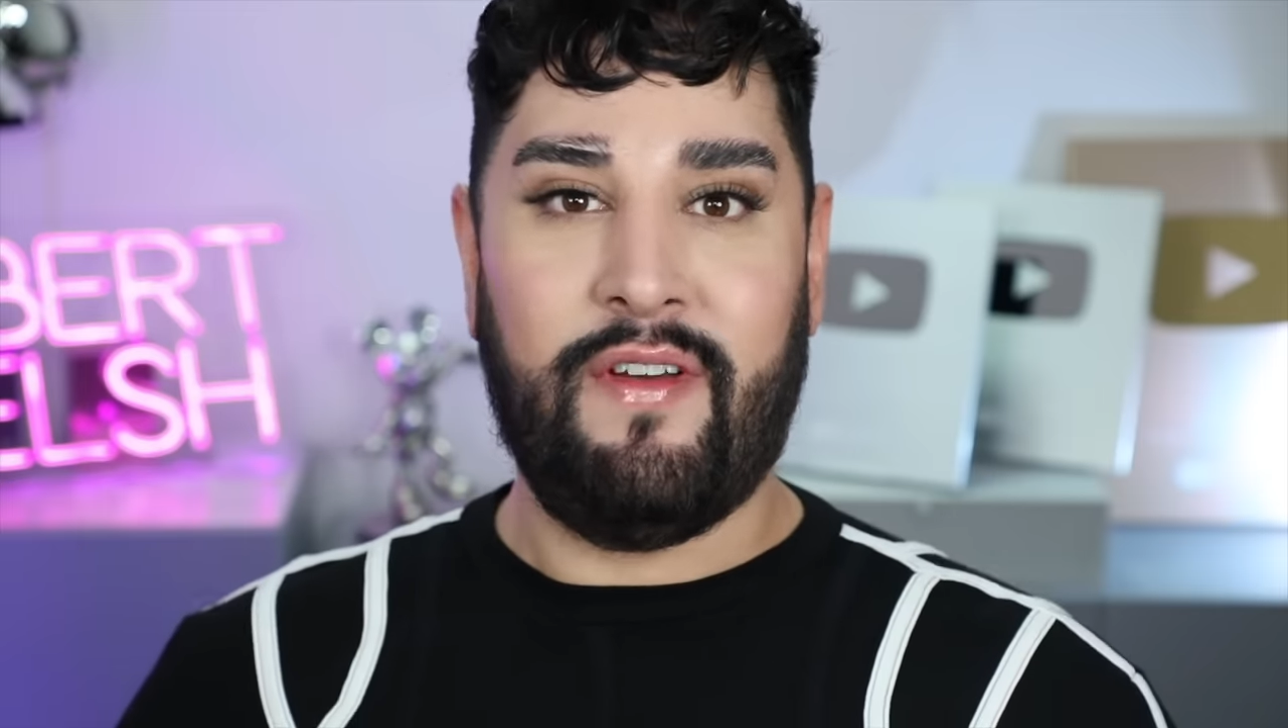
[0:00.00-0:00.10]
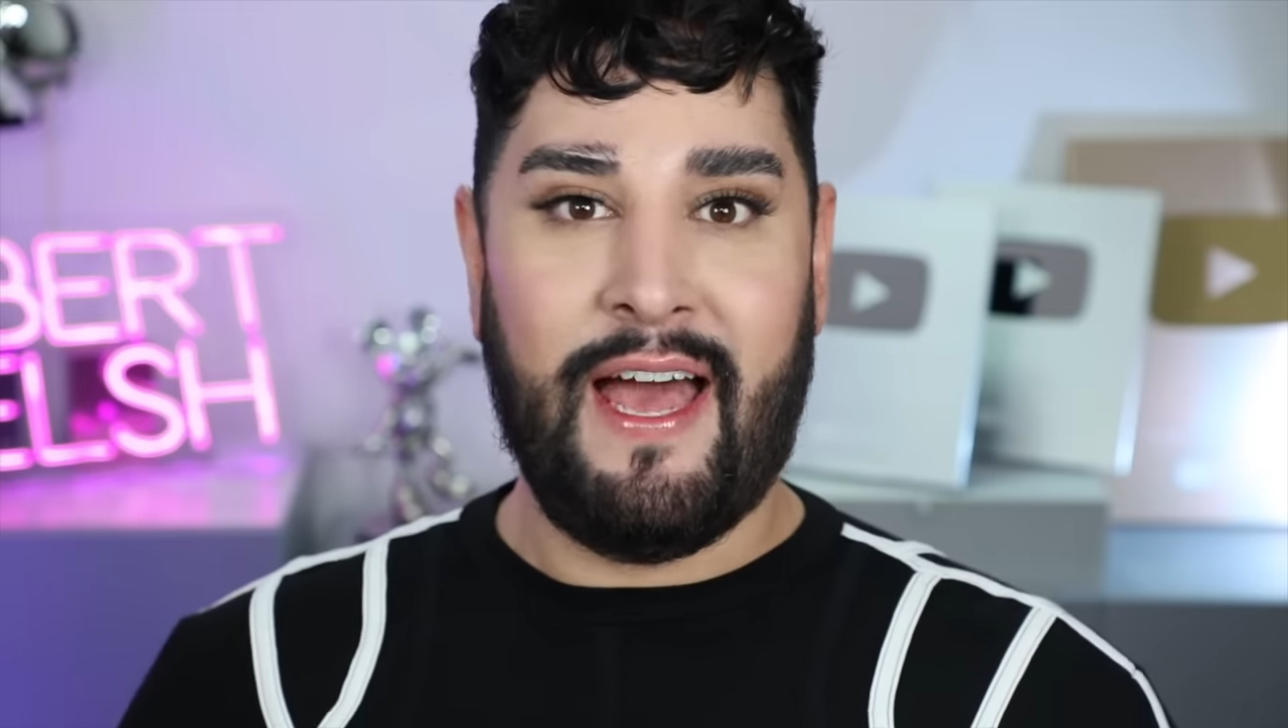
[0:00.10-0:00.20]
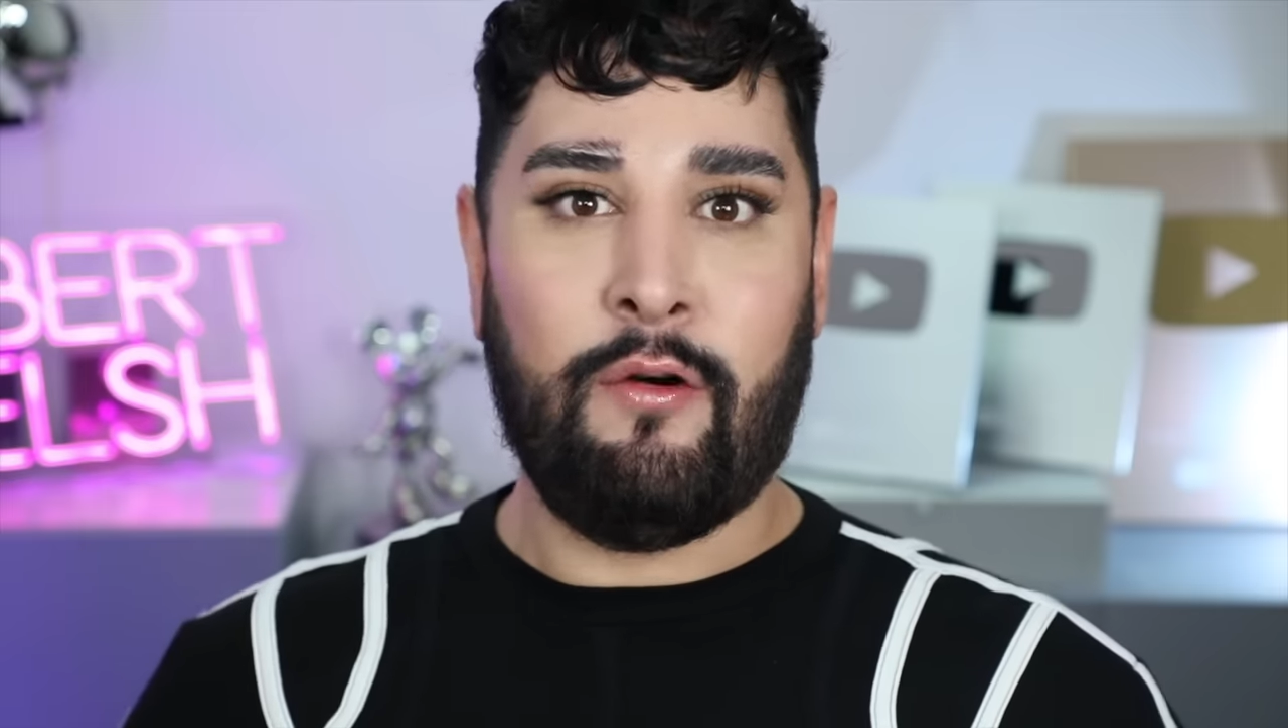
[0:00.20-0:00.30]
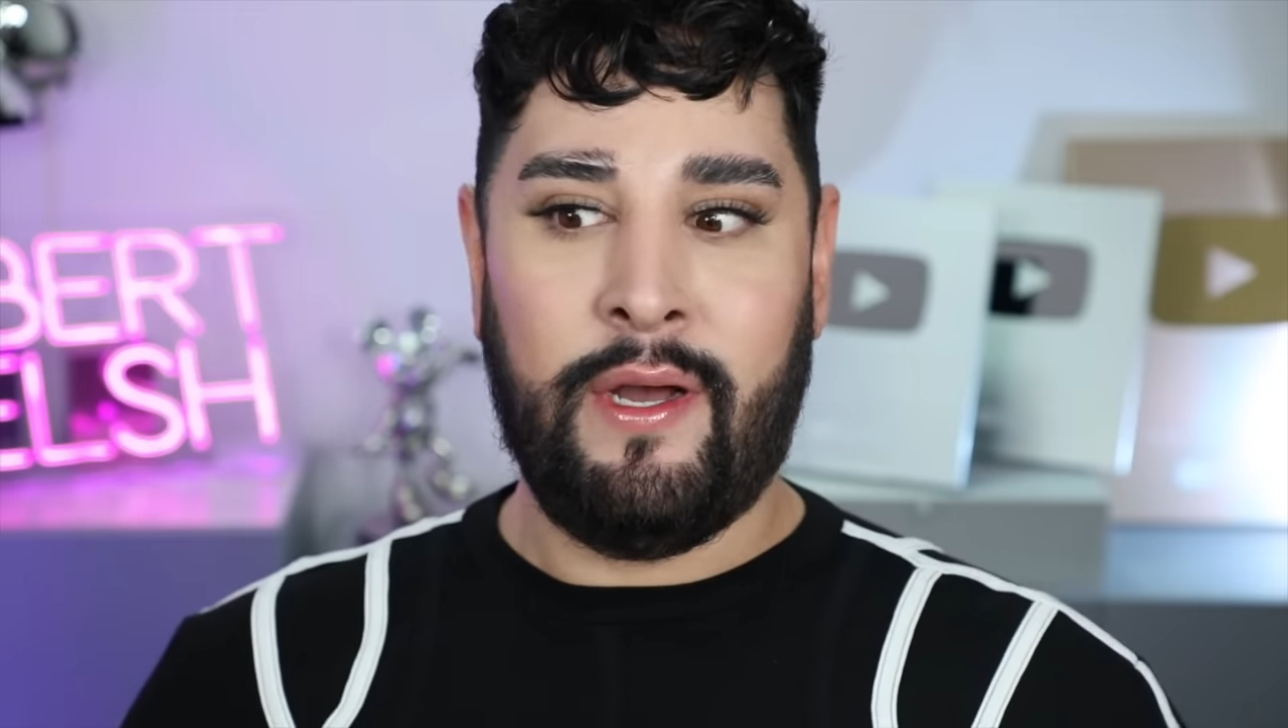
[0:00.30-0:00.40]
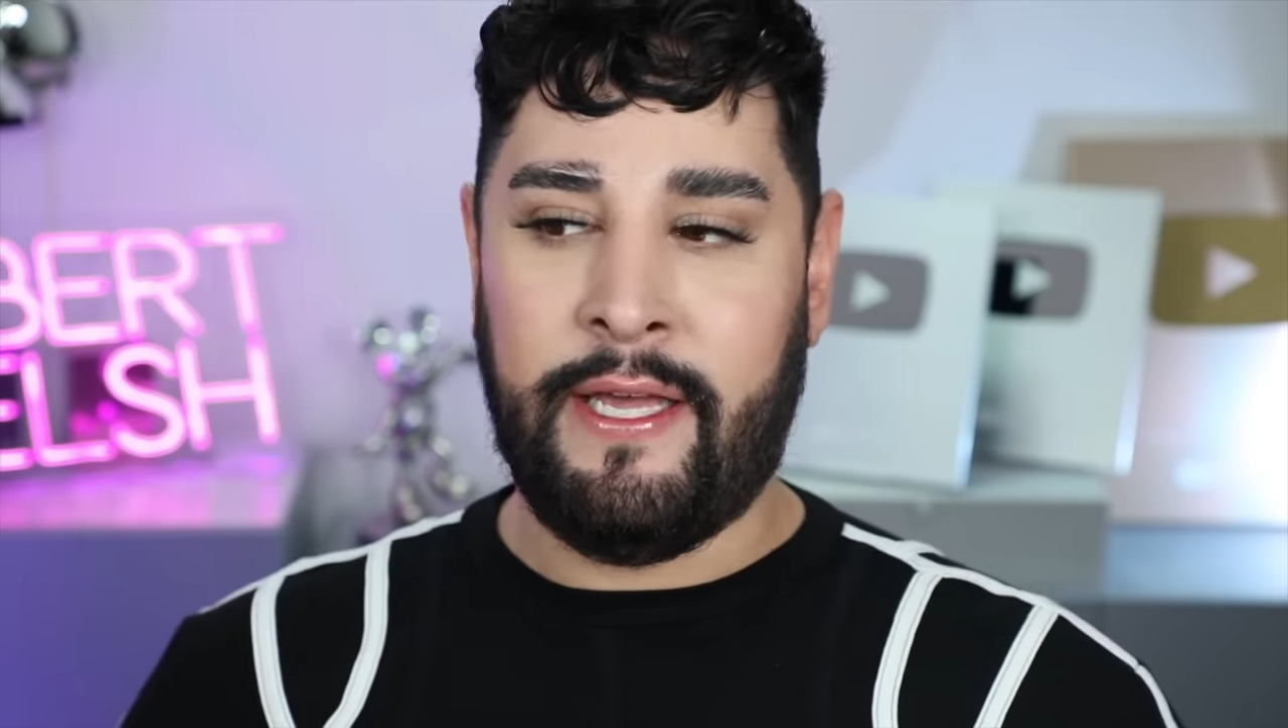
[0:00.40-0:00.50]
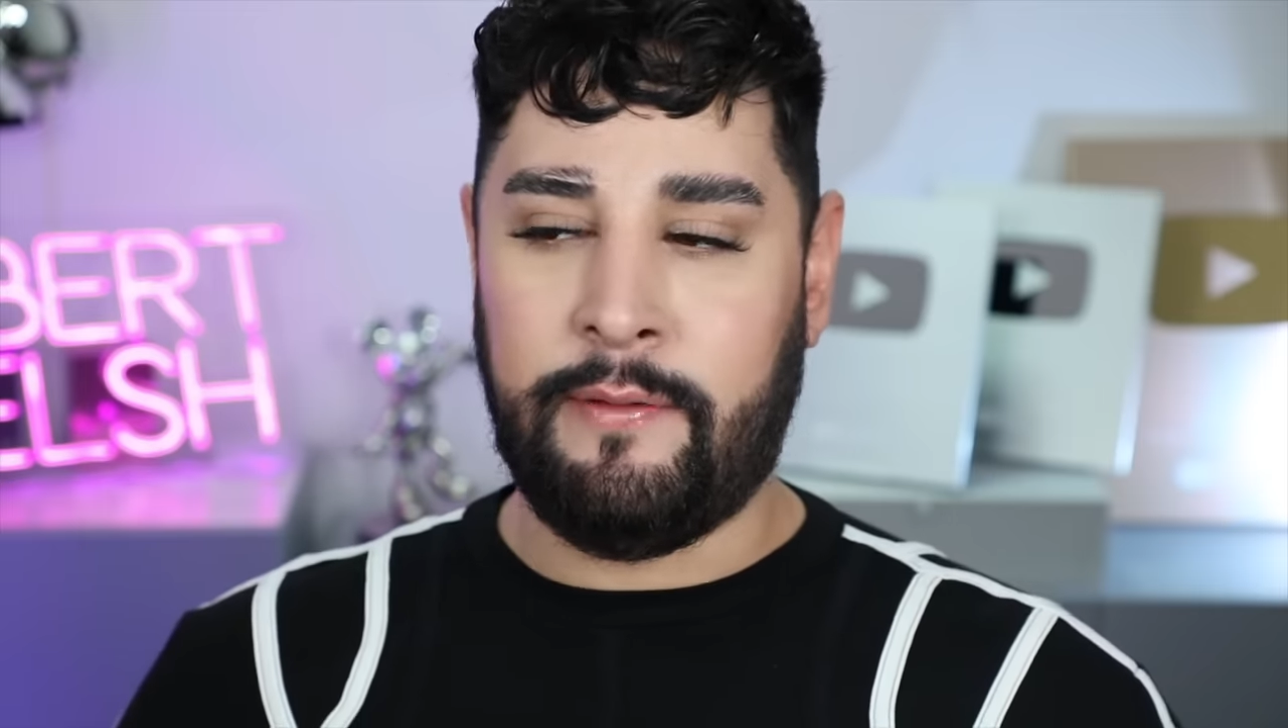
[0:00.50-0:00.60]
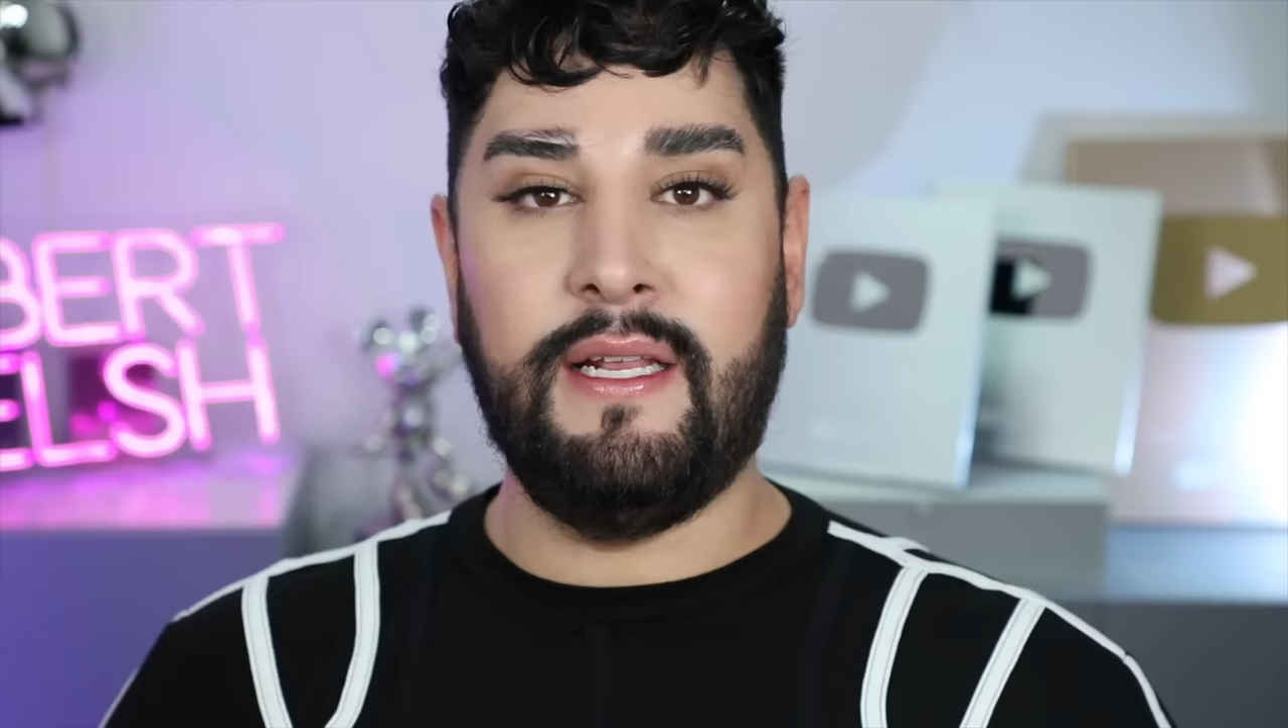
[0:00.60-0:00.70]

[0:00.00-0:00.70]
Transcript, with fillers: without it,